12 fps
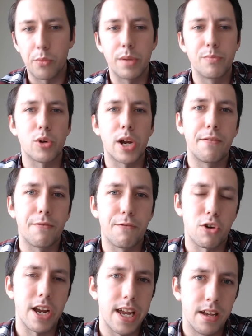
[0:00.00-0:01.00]
We break
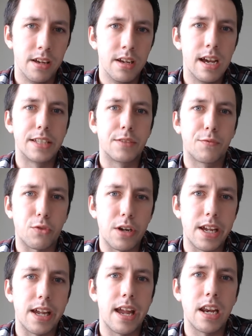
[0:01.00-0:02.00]
free as
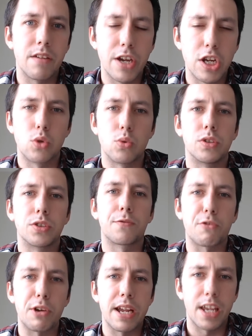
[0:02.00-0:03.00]
free individuals,
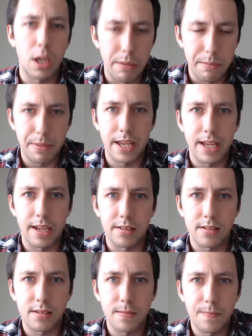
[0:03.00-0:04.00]
free human beings.